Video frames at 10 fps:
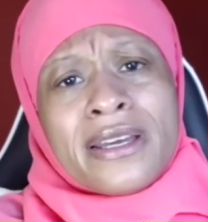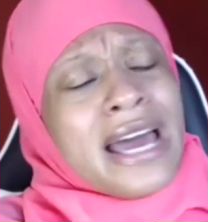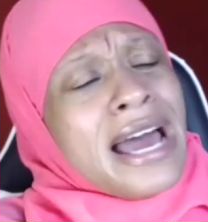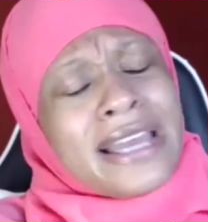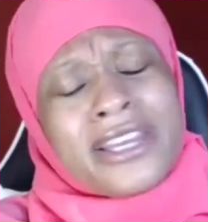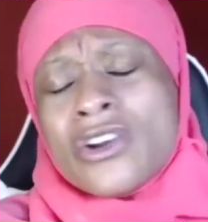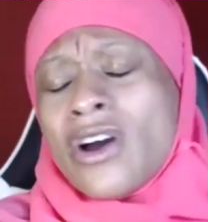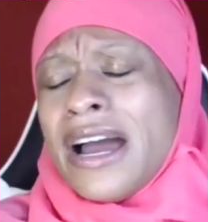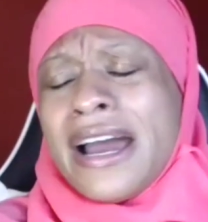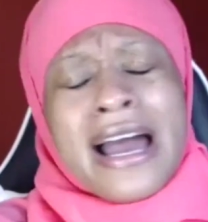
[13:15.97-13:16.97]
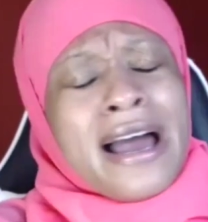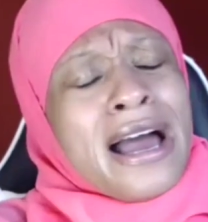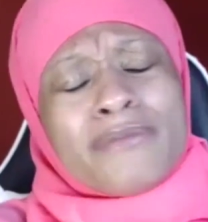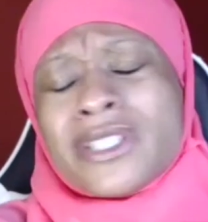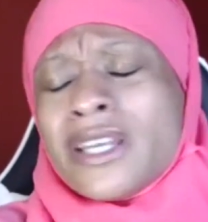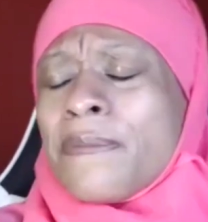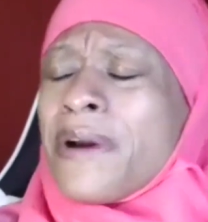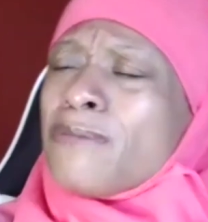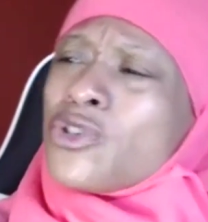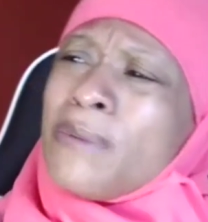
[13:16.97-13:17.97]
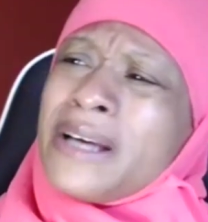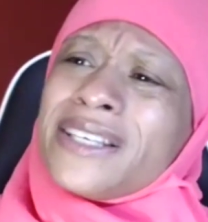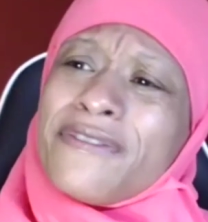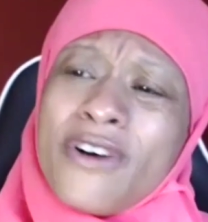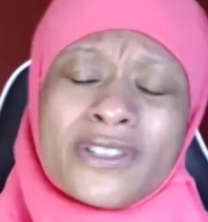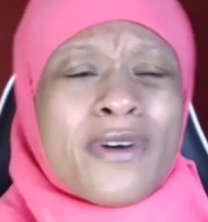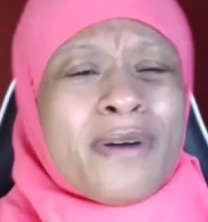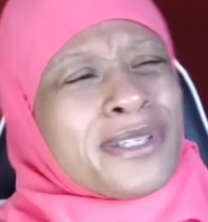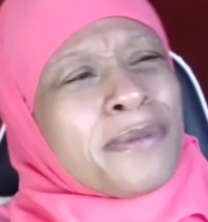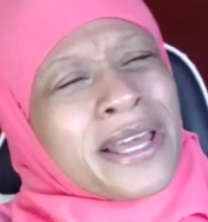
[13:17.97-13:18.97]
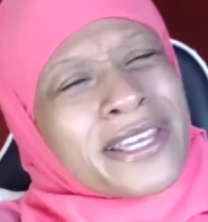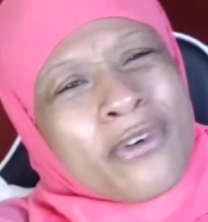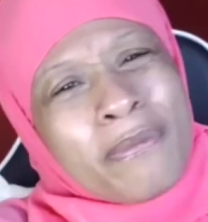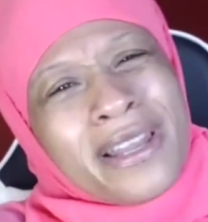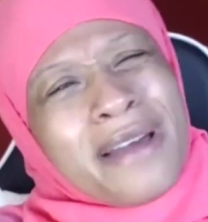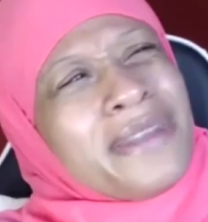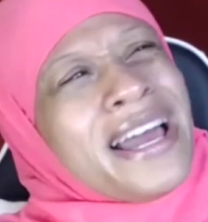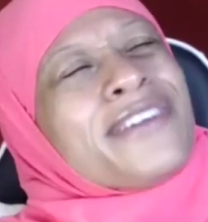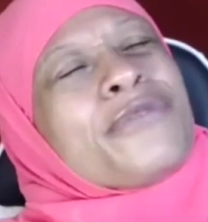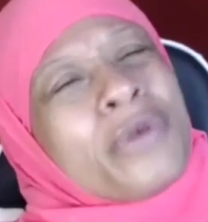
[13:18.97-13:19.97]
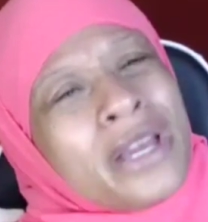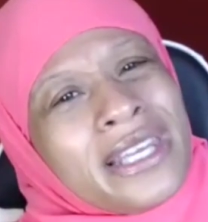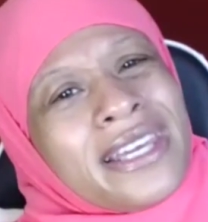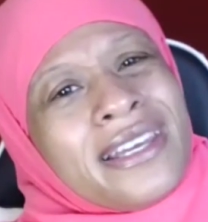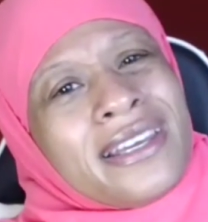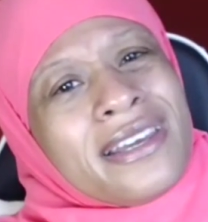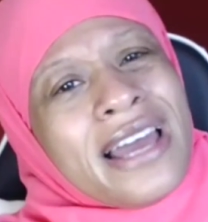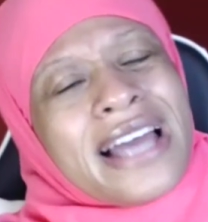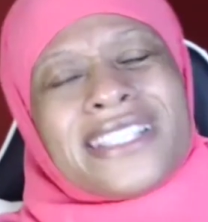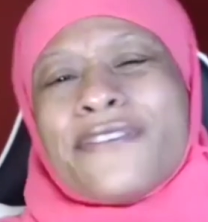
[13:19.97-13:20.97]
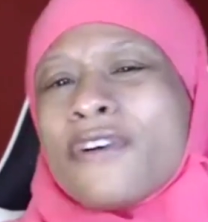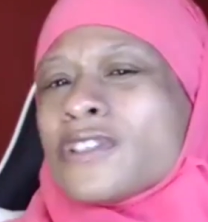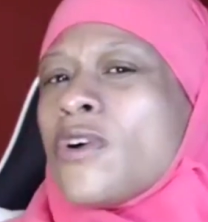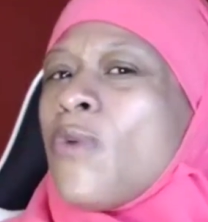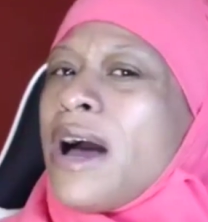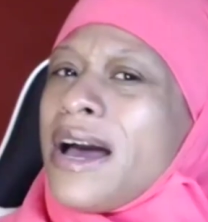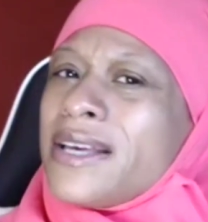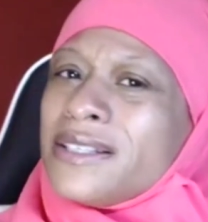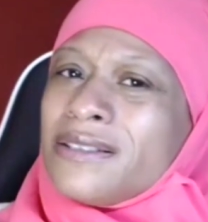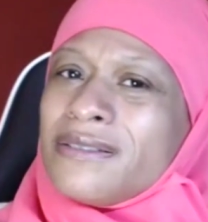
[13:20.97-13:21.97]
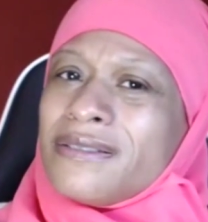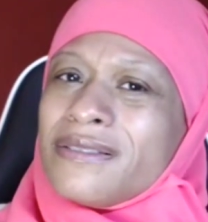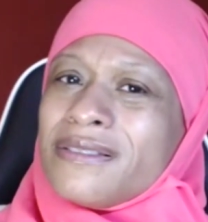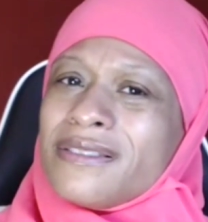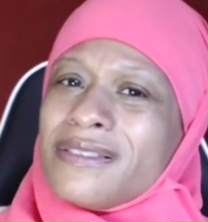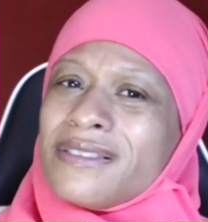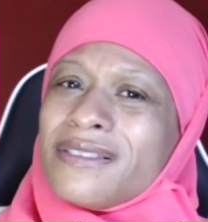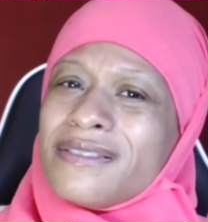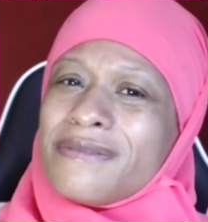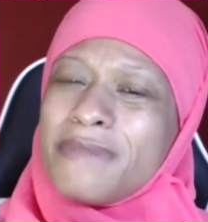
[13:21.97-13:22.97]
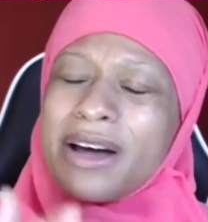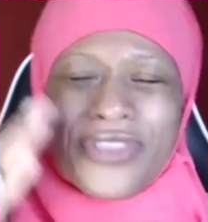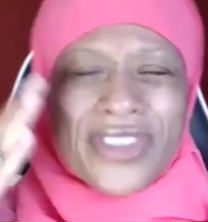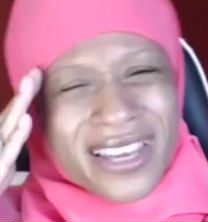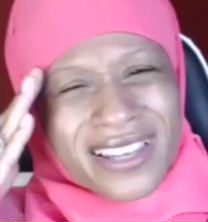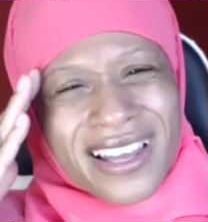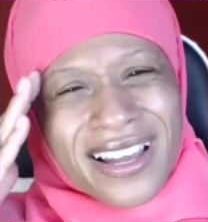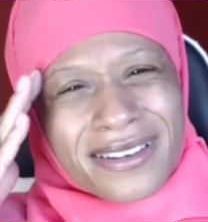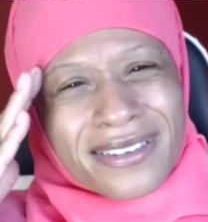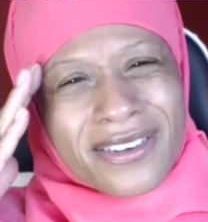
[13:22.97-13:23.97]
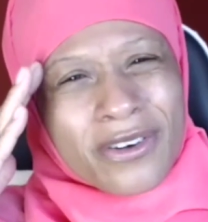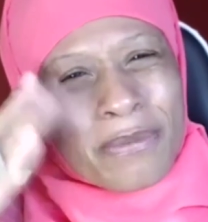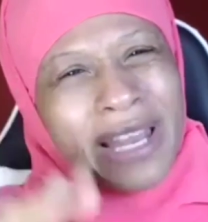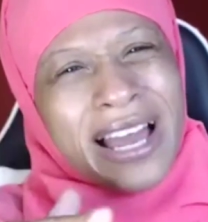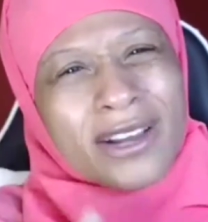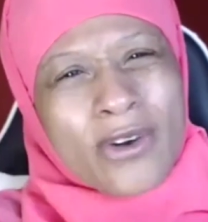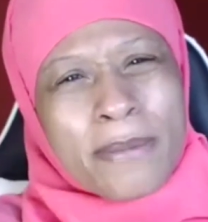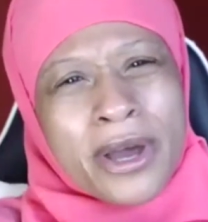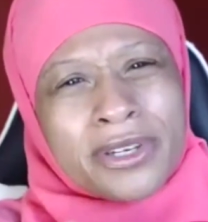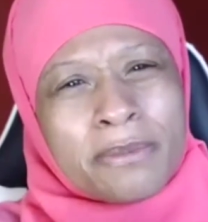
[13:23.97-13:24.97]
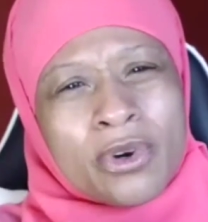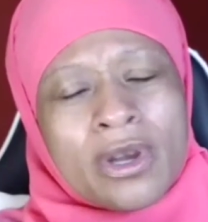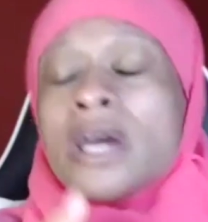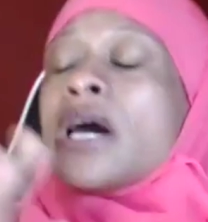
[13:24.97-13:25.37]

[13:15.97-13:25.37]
Now, you know, I, I am sitting up here. I'm tripping. I said, first of all, I'm sitting like, yo, I'm like, really? I said, first of all, why is my thinking like, yo, blind grandma at the move?